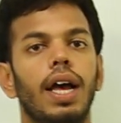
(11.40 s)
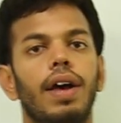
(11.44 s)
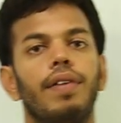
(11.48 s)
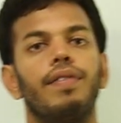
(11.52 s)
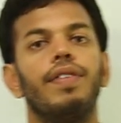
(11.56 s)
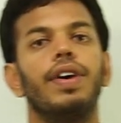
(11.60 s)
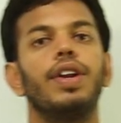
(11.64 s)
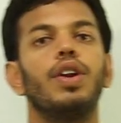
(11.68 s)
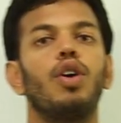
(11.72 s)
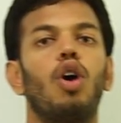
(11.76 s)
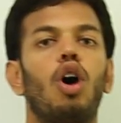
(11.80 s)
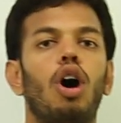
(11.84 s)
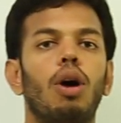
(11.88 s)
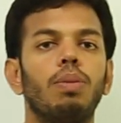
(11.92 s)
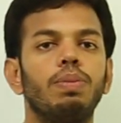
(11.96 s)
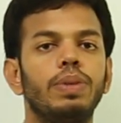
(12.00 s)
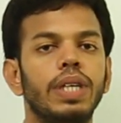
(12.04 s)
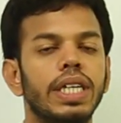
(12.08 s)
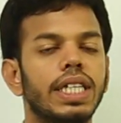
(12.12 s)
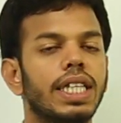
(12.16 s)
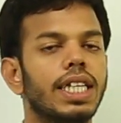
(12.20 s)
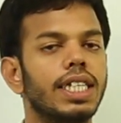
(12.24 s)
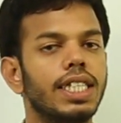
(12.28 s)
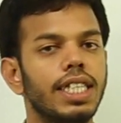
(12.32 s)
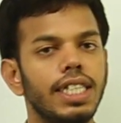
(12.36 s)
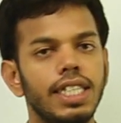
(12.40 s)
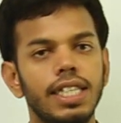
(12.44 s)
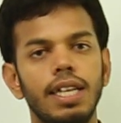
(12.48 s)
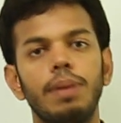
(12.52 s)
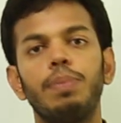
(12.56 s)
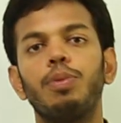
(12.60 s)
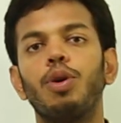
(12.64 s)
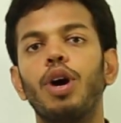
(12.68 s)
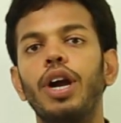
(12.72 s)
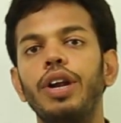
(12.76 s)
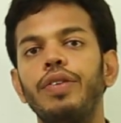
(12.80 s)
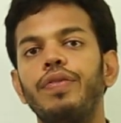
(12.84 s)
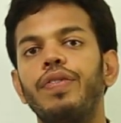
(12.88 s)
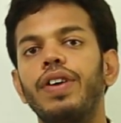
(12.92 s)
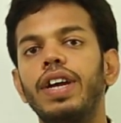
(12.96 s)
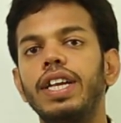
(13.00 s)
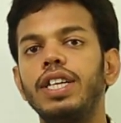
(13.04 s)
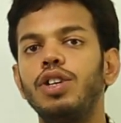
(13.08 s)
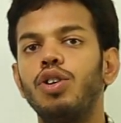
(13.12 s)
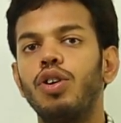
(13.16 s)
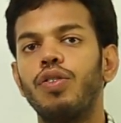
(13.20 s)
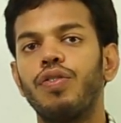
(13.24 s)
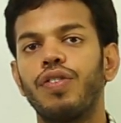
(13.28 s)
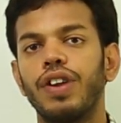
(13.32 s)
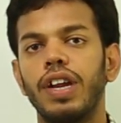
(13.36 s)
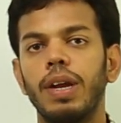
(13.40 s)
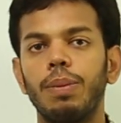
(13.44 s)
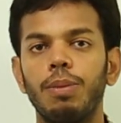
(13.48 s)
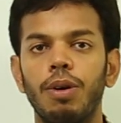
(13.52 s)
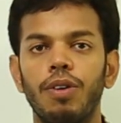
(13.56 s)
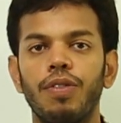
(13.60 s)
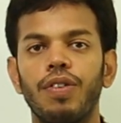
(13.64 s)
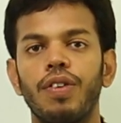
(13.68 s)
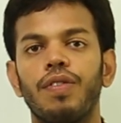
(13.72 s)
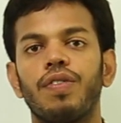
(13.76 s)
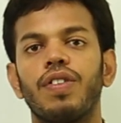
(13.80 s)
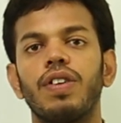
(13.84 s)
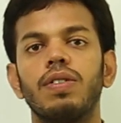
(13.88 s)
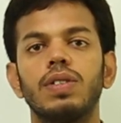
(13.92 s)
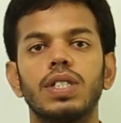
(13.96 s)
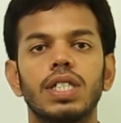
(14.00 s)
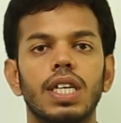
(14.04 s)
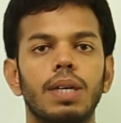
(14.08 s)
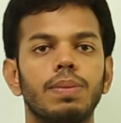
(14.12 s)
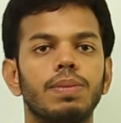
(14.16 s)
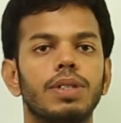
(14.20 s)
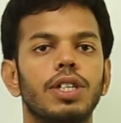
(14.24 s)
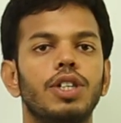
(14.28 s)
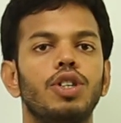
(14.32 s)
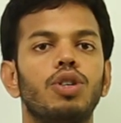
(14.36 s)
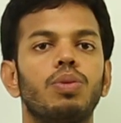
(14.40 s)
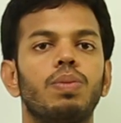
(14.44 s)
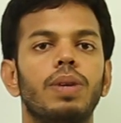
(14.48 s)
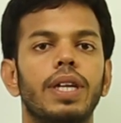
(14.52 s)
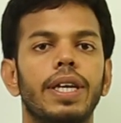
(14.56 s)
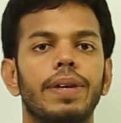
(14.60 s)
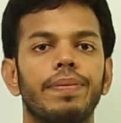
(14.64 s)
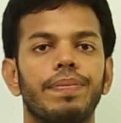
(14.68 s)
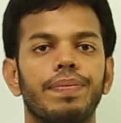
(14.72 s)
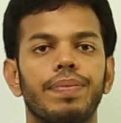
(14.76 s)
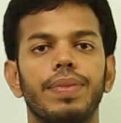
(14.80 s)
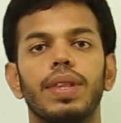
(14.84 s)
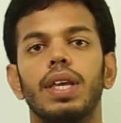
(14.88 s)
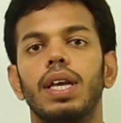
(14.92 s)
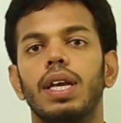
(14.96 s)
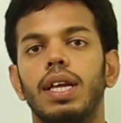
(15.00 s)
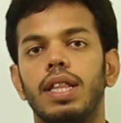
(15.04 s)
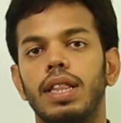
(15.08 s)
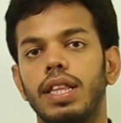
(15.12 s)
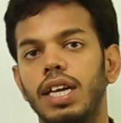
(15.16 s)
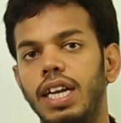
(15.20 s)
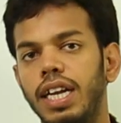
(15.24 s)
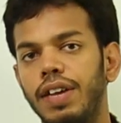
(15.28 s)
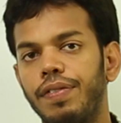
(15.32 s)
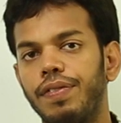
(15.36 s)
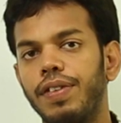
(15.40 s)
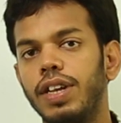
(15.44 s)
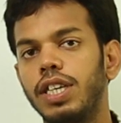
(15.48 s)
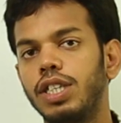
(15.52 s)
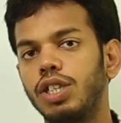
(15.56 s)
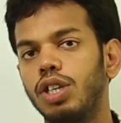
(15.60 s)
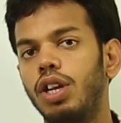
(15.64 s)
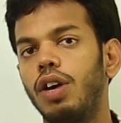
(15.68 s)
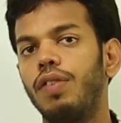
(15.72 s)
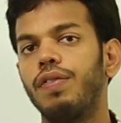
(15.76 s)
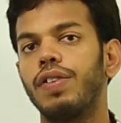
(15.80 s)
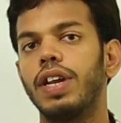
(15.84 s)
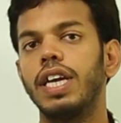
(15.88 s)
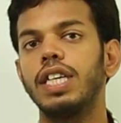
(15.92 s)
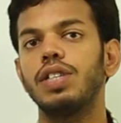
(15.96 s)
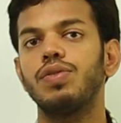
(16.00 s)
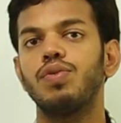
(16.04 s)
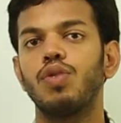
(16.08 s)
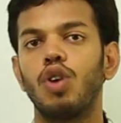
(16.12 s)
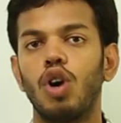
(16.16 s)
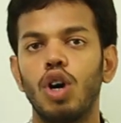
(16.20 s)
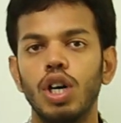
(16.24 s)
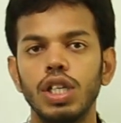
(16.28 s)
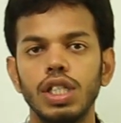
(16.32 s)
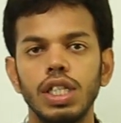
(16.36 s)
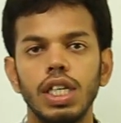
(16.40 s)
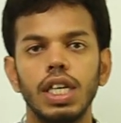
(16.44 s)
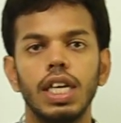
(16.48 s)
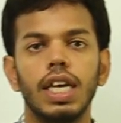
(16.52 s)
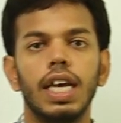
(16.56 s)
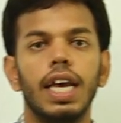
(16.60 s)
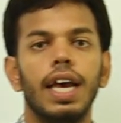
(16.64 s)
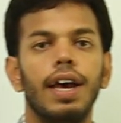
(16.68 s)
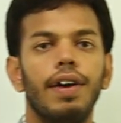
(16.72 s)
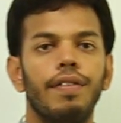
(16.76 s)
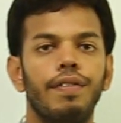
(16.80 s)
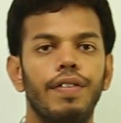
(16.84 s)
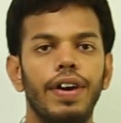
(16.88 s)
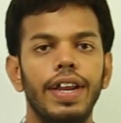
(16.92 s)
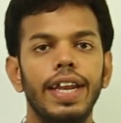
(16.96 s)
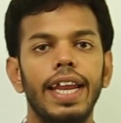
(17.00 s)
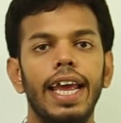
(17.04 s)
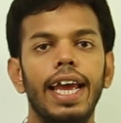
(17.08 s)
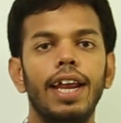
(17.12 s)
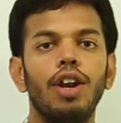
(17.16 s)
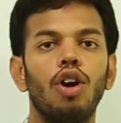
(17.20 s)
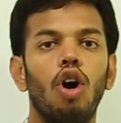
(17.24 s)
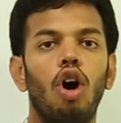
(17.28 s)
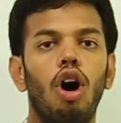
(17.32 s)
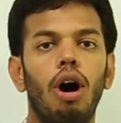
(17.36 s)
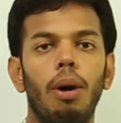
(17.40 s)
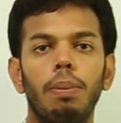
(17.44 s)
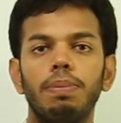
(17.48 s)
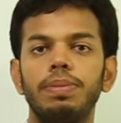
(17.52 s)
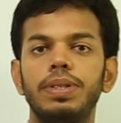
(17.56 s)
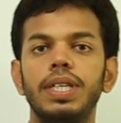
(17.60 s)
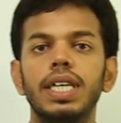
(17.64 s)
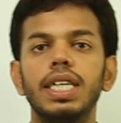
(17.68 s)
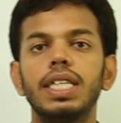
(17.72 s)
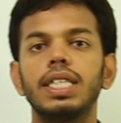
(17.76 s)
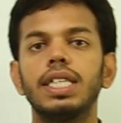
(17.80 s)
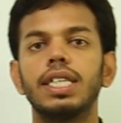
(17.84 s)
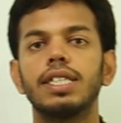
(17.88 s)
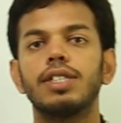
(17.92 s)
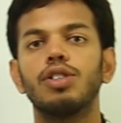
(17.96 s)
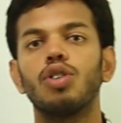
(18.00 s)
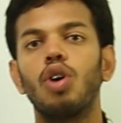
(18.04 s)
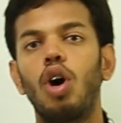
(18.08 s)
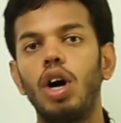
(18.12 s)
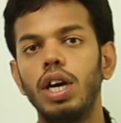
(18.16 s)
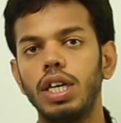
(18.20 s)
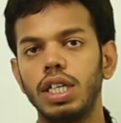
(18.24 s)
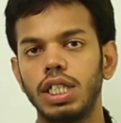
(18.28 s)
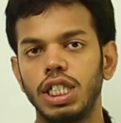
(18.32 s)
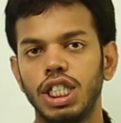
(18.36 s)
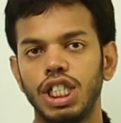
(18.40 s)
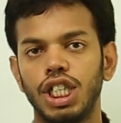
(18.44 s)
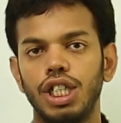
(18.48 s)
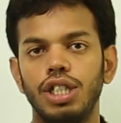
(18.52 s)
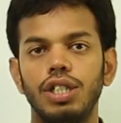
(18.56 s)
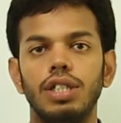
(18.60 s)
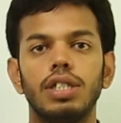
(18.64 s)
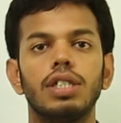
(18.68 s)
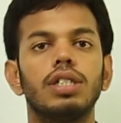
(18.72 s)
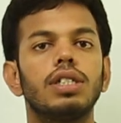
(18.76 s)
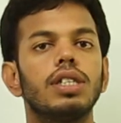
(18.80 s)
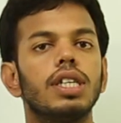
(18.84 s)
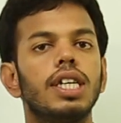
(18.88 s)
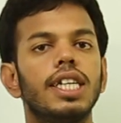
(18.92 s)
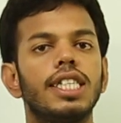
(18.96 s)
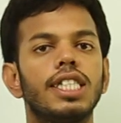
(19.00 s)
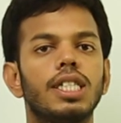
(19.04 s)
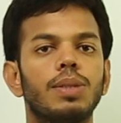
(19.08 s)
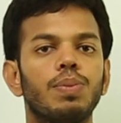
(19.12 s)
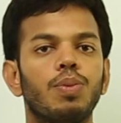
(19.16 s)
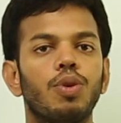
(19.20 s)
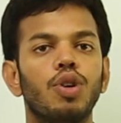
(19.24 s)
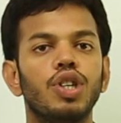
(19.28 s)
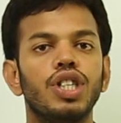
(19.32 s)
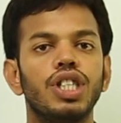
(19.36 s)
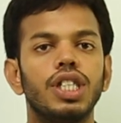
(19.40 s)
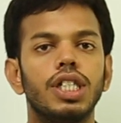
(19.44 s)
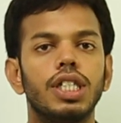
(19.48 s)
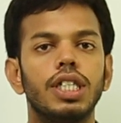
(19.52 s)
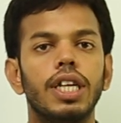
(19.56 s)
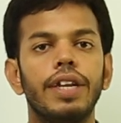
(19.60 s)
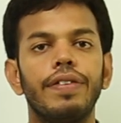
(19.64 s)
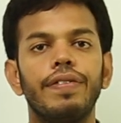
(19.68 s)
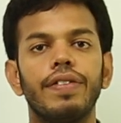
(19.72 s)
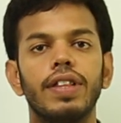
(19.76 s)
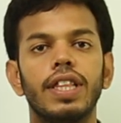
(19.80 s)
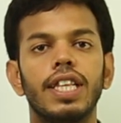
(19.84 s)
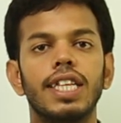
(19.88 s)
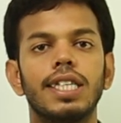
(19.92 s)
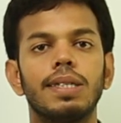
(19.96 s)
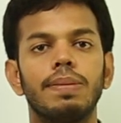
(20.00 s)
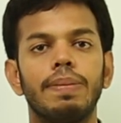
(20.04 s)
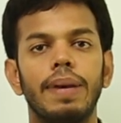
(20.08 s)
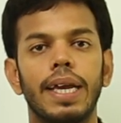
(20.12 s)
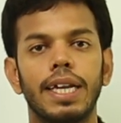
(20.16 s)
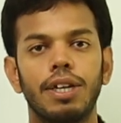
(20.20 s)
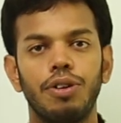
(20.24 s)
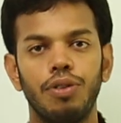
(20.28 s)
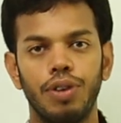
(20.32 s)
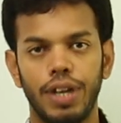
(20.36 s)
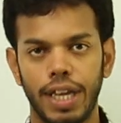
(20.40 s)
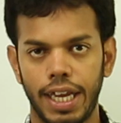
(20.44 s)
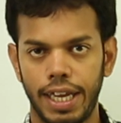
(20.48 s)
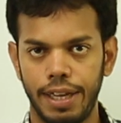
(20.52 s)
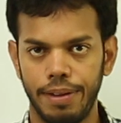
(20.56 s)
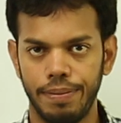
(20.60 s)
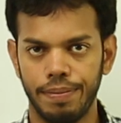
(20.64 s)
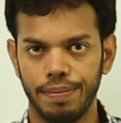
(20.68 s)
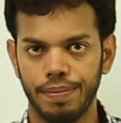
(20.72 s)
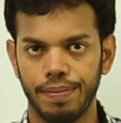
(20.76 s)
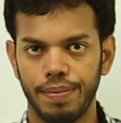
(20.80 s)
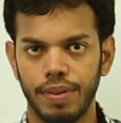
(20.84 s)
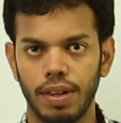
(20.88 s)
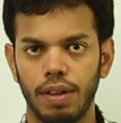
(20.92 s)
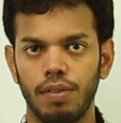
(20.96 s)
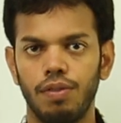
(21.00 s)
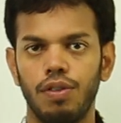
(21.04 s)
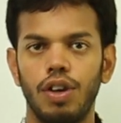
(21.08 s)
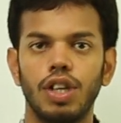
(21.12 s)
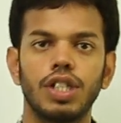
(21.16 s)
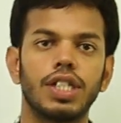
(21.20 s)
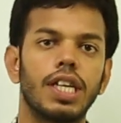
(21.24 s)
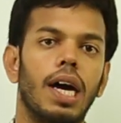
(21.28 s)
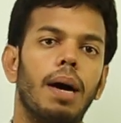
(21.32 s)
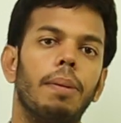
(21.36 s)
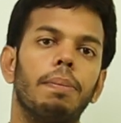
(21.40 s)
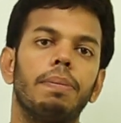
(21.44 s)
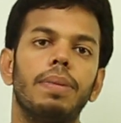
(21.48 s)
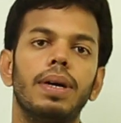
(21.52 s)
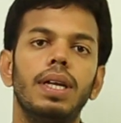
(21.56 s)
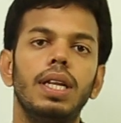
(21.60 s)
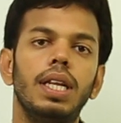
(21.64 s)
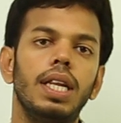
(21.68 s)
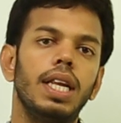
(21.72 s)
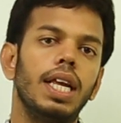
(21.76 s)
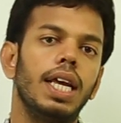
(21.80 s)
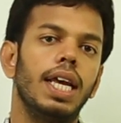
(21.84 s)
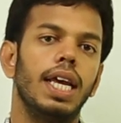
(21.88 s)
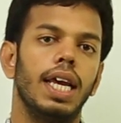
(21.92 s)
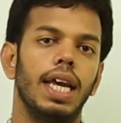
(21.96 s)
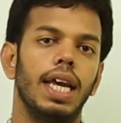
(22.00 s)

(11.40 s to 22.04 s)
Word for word: when object, this is the point where your frame of reference comes into play. The definition of rest was when an object does not changes its position with respect to time. For example,